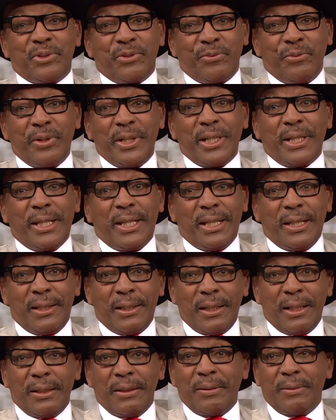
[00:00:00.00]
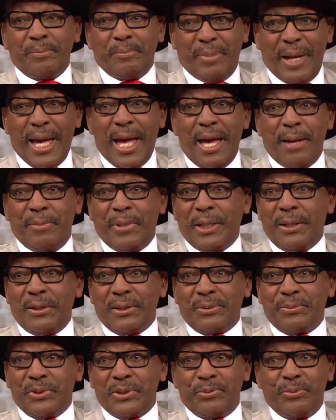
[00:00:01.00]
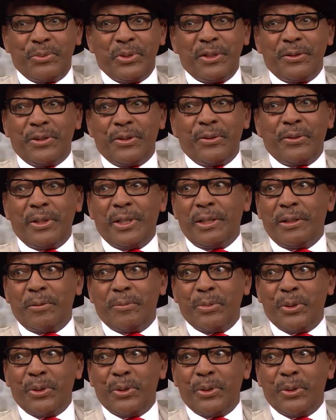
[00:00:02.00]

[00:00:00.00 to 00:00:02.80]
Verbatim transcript: was really bad because it was 1.30 in the